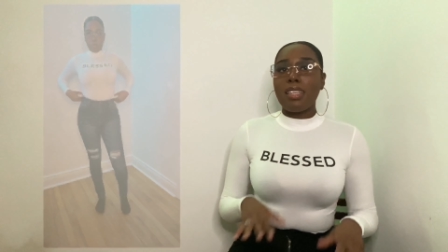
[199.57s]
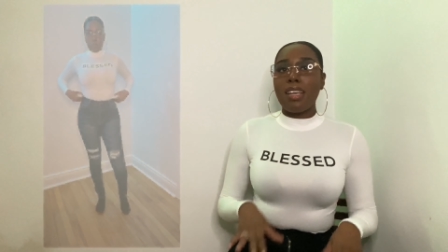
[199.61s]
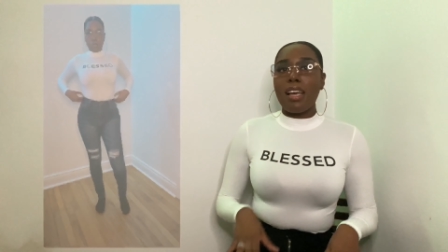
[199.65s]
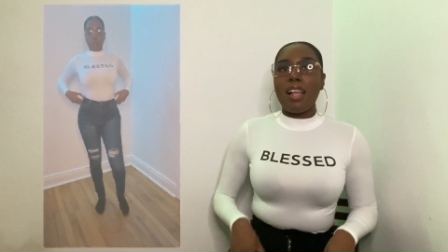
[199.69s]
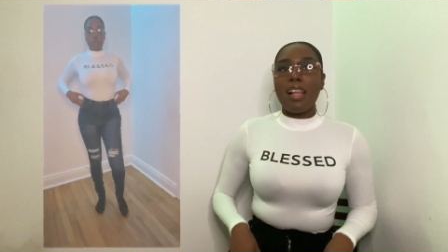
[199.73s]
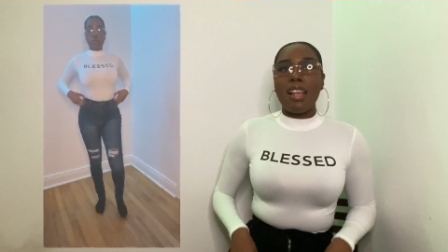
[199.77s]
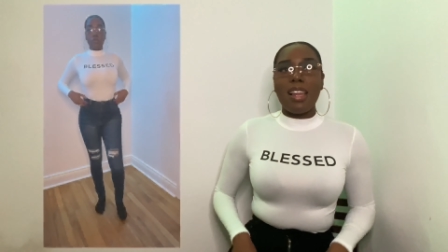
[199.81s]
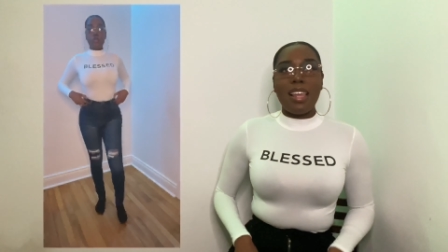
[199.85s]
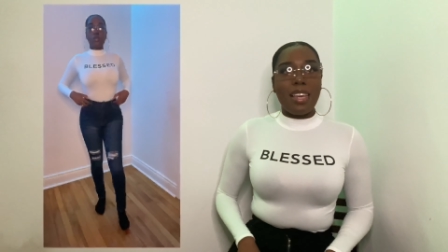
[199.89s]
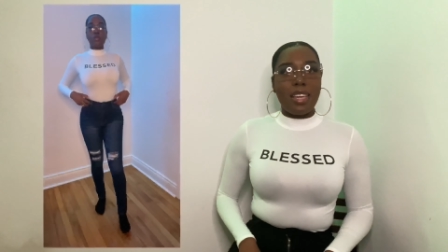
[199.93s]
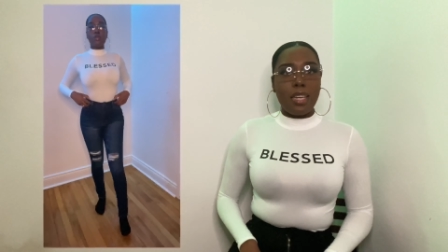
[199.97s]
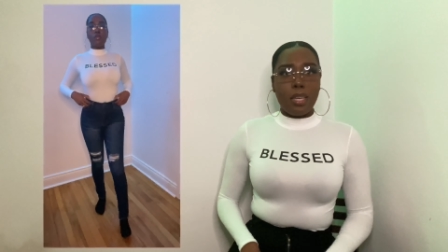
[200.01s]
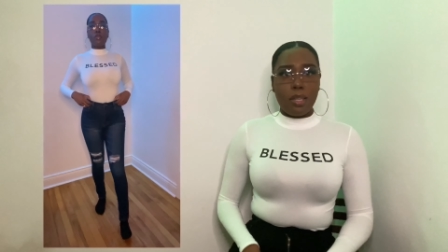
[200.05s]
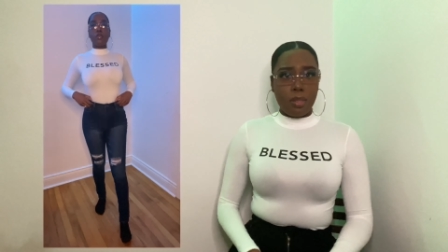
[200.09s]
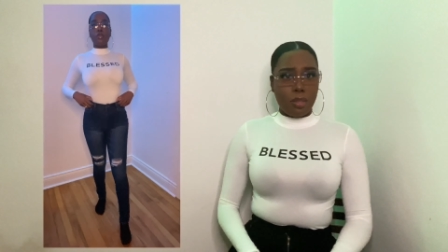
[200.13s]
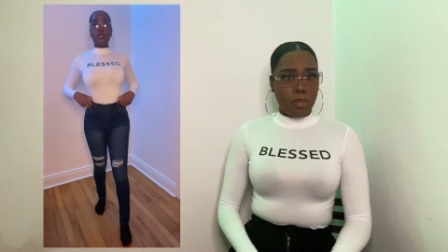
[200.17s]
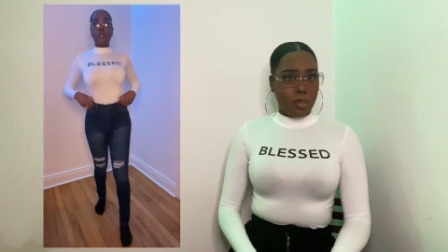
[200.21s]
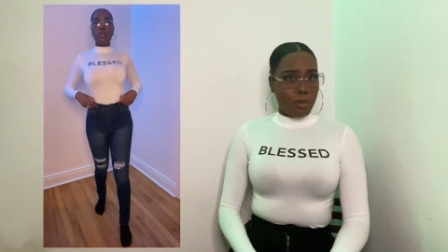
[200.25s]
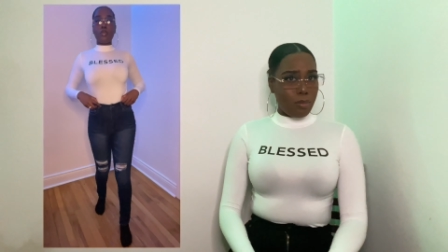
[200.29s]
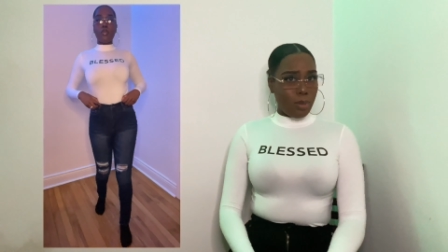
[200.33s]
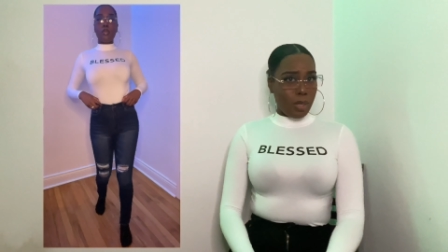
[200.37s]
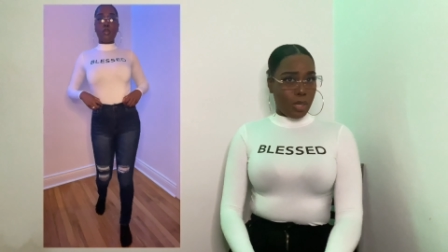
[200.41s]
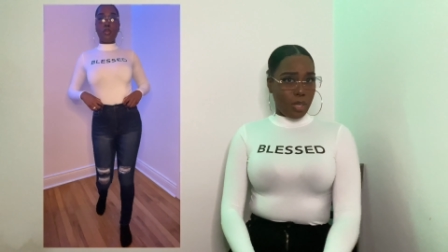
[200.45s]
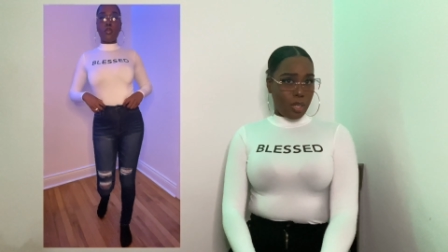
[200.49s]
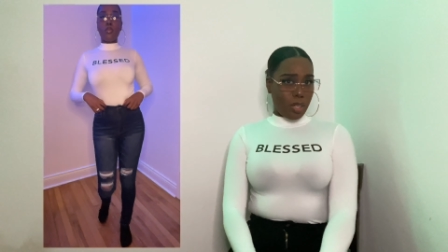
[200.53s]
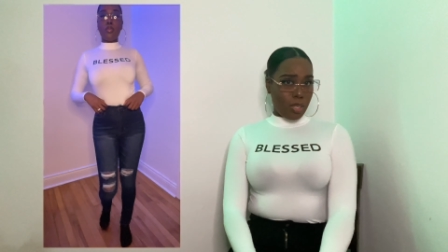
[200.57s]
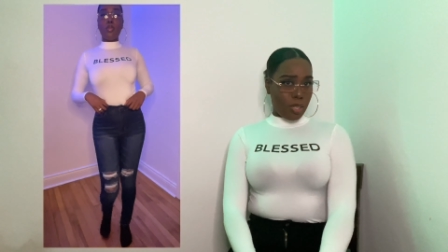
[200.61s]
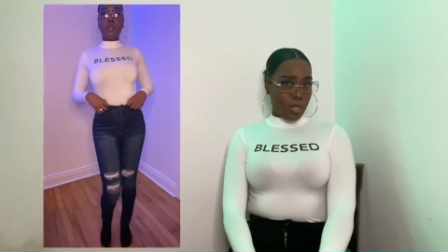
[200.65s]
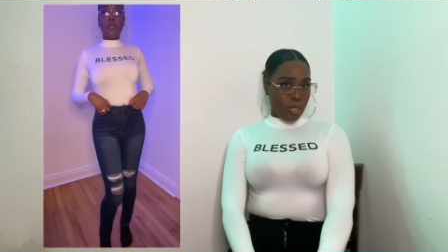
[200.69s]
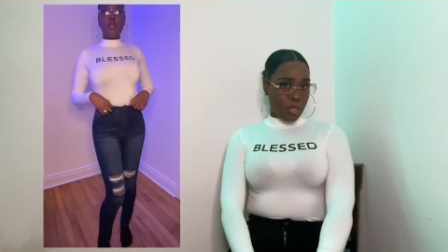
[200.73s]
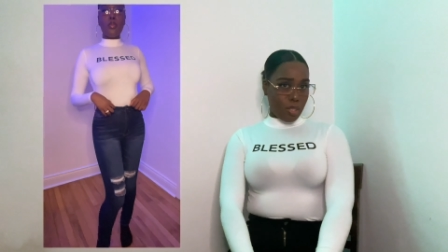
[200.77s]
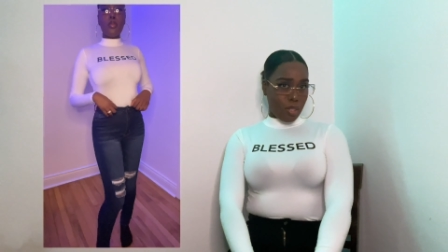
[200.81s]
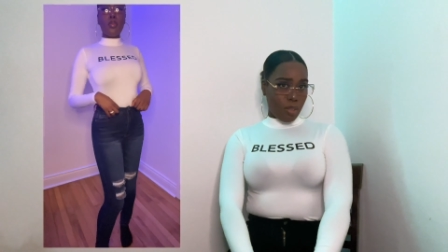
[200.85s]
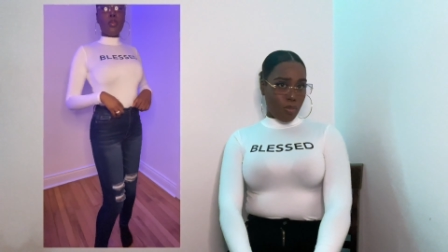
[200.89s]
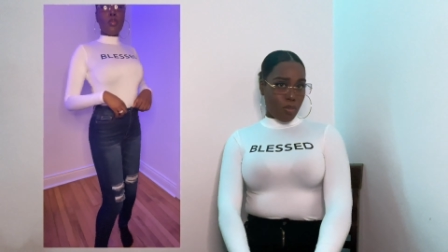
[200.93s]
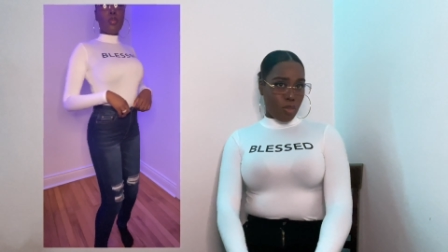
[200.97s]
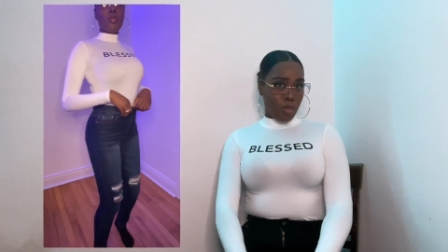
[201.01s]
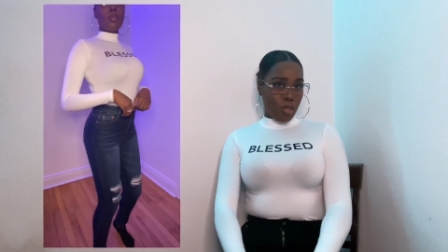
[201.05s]
I like it because
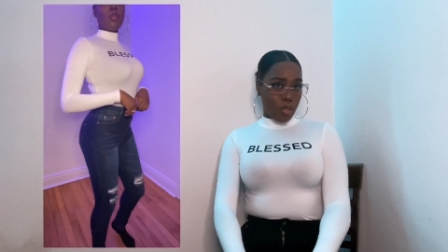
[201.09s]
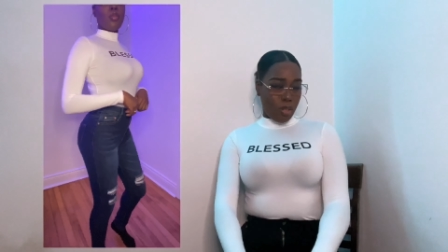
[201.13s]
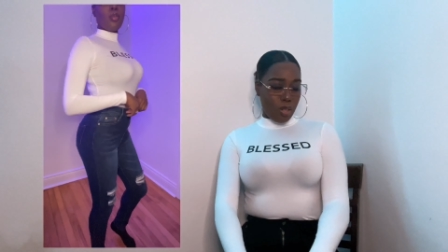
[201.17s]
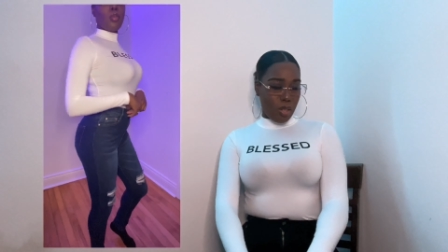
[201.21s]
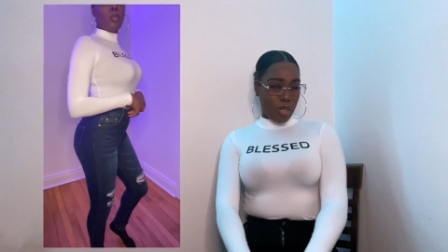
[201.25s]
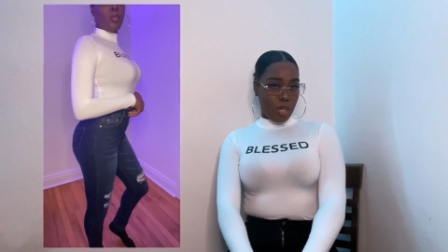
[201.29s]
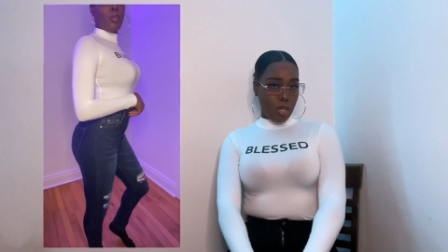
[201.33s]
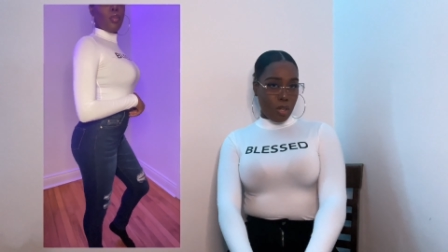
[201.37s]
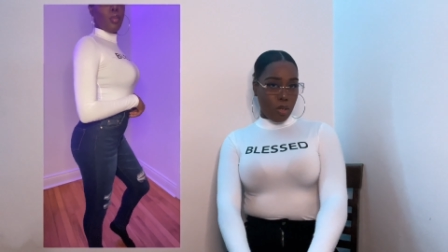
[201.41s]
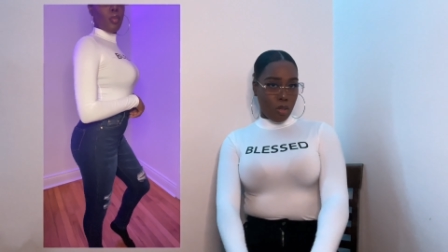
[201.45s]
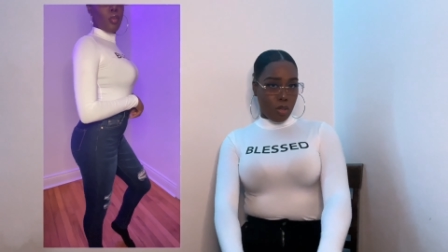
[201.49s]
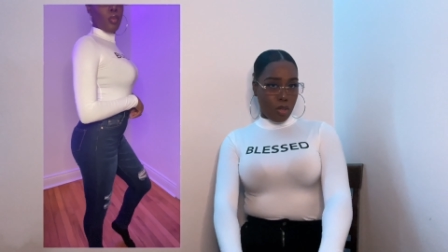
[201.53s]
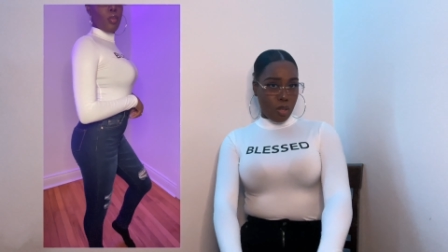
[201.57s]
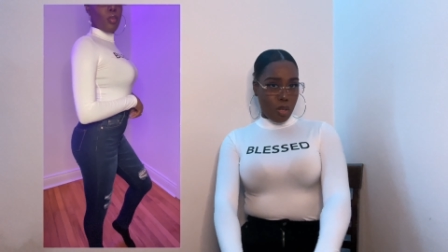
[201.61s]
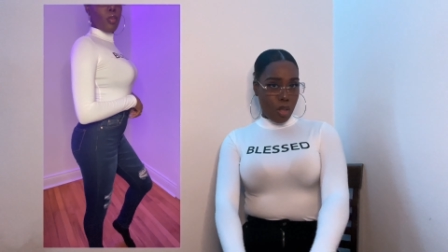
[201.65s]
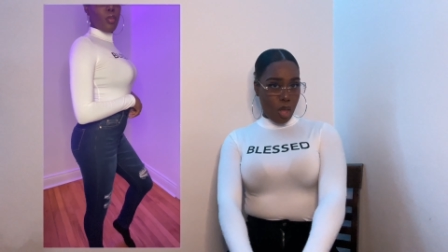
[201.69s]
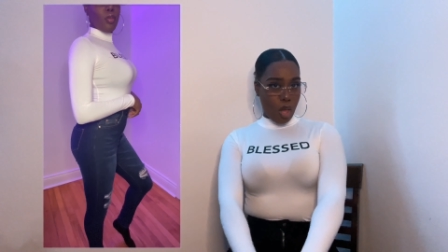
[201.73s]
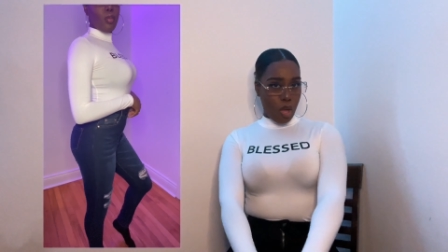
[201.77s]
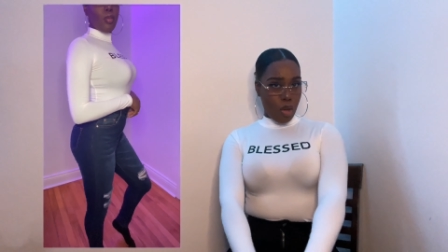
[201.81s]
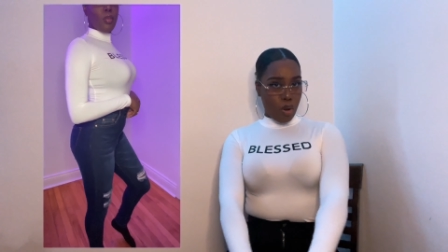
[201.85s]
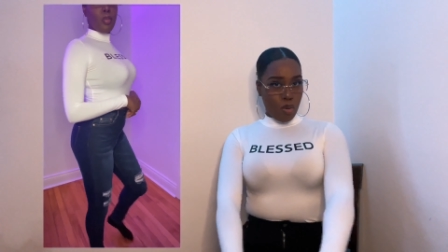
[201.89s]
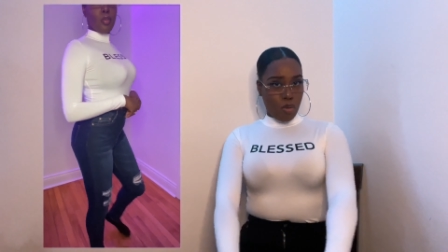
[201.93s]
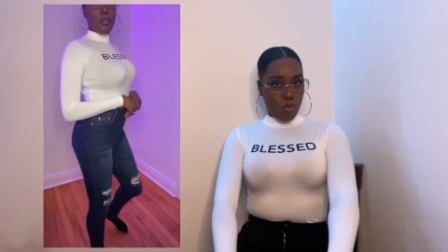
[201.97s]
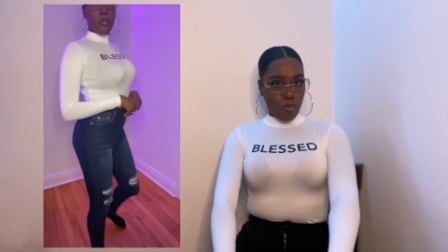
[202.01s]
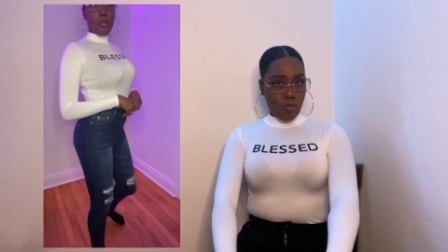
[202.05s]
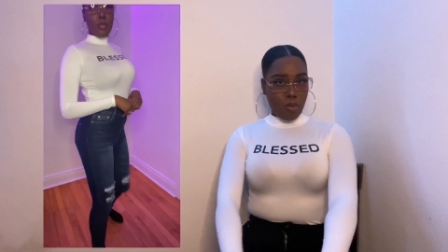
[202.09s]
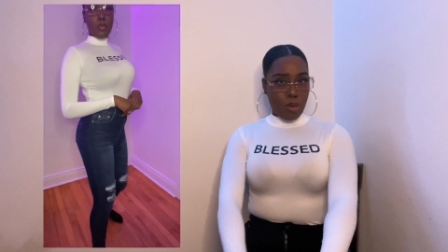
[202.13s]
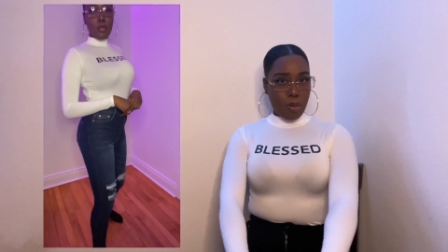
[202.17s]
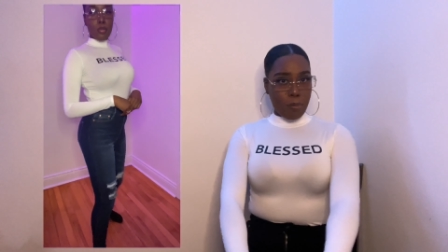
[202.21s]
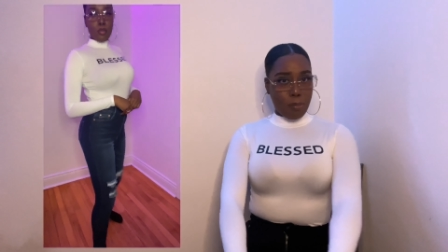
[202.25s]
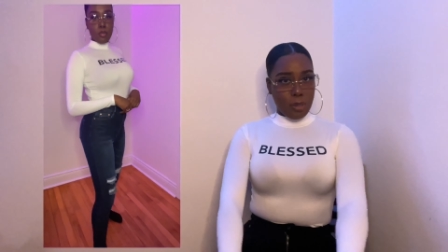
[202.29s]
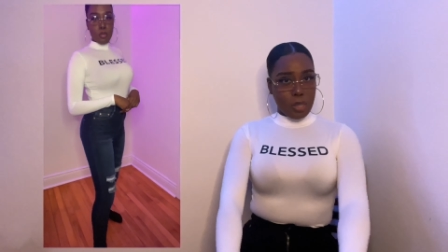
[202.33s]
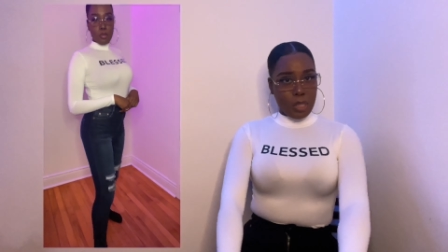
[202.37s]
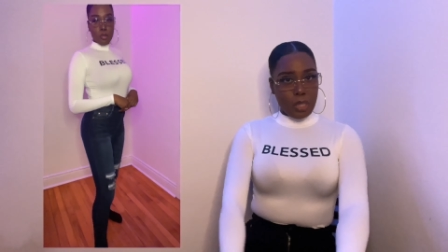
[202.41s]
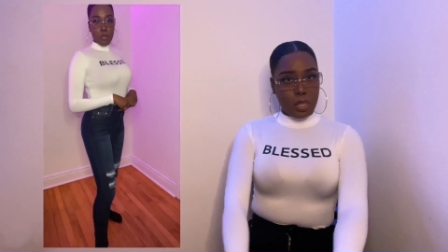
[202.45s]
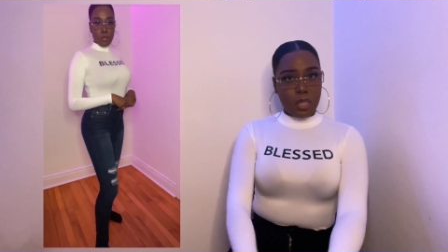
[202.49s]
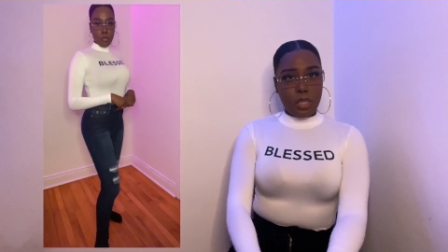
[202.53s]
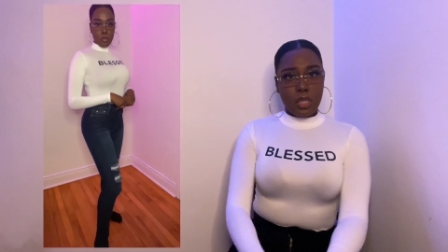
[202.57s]
of the little
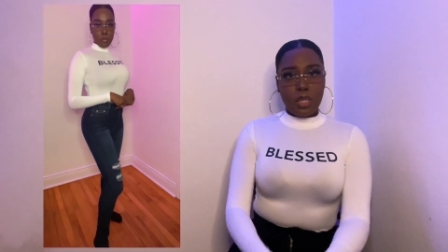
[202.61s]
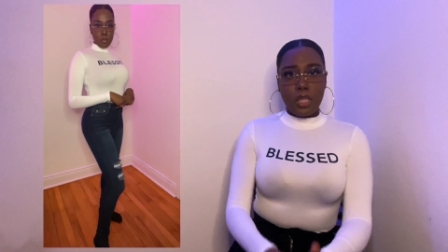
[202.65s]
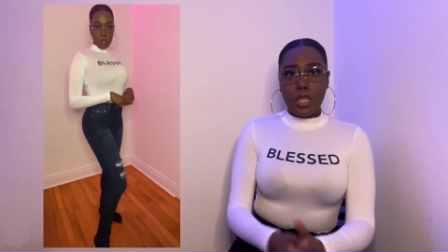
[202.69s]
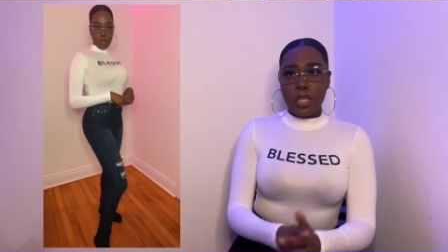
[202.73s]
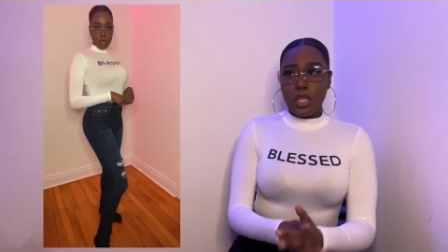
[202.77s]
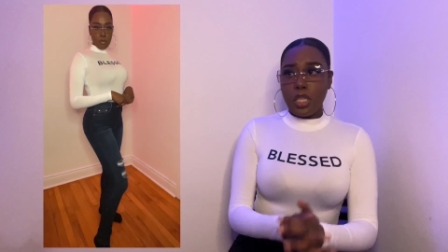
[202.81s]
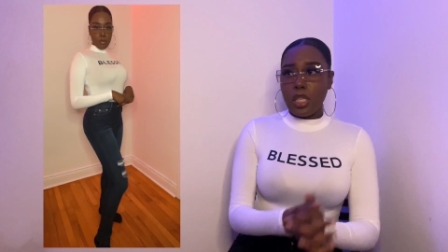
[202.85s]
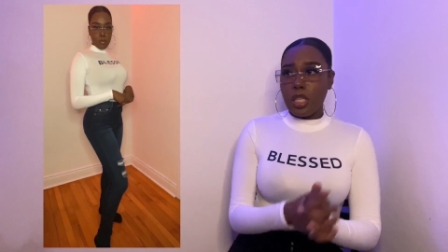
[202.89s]
rips in the